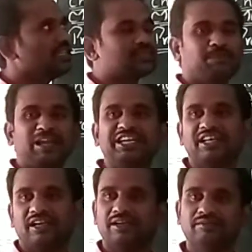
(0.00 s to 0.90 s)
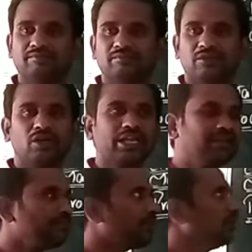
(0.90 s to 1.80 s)
splinter.
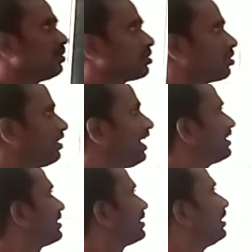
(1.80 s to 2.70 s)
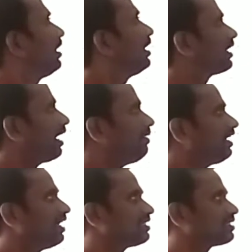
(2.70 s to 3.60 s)
Okay. So next,
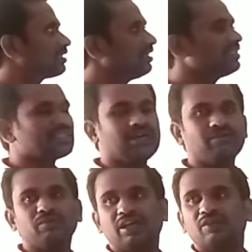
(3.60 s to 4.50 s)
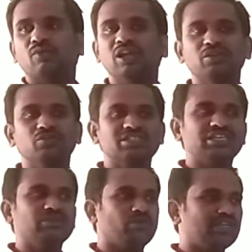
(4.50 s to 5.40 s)
chemicals. We are only
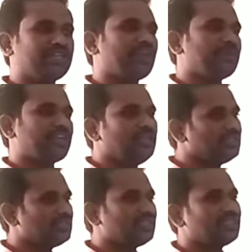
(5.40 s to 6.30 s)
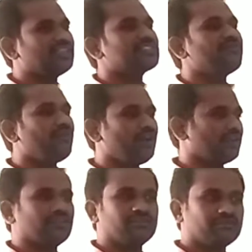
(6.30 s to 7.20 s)
using one chemical, that's the
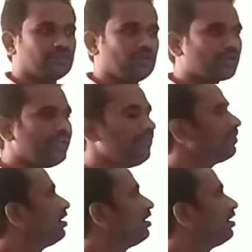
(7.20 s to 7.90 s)
water. Okay.